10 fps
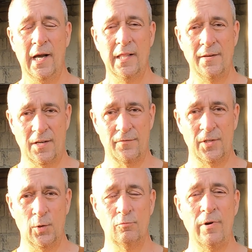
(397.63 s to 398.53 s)
And they've
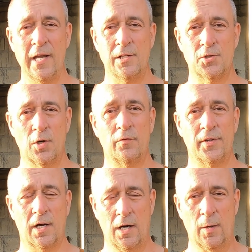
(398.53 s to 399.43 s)
given you a range of
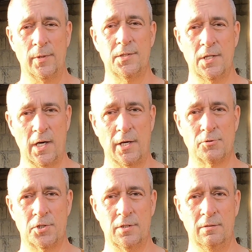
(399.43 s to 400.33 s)
the carbon to
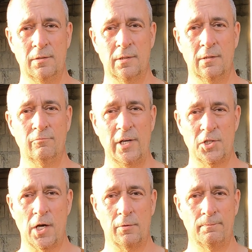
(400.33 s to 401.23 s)
nitrogen
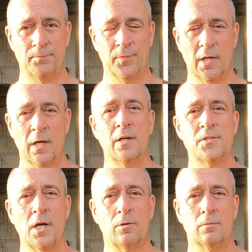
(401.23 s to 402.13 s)
ratio.
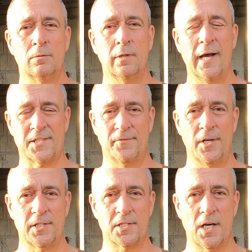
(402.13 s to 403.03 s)
So, as the
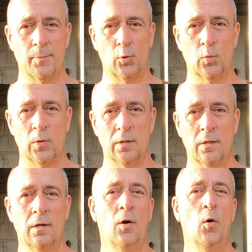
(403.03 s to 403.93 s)
first example,
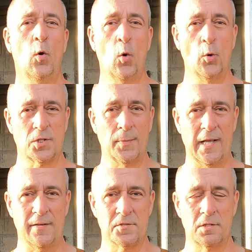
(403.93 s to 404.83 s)
autumn
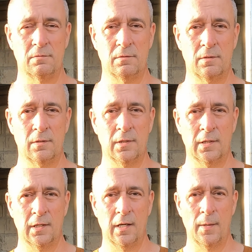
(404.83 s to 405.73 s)
leaves,
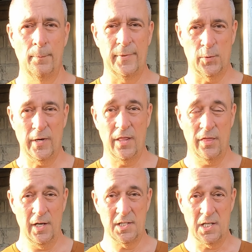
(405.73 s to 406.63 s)
between
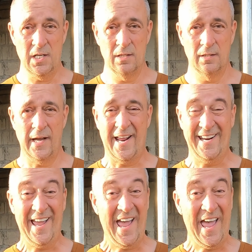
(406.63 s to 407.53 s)
30
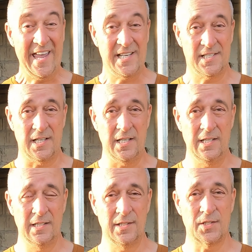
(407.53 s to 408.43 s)
and
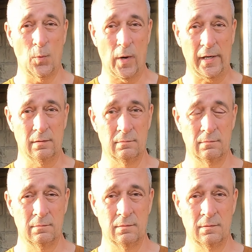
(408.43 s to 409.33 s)
80 to 1. Well,
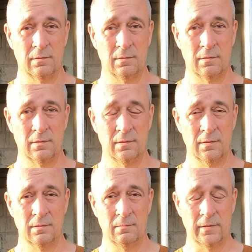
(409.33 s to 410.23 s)

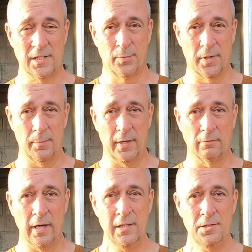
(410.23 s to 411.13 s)
that's a pretty
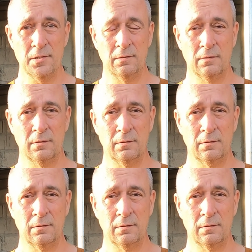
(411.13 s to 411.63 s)
big range.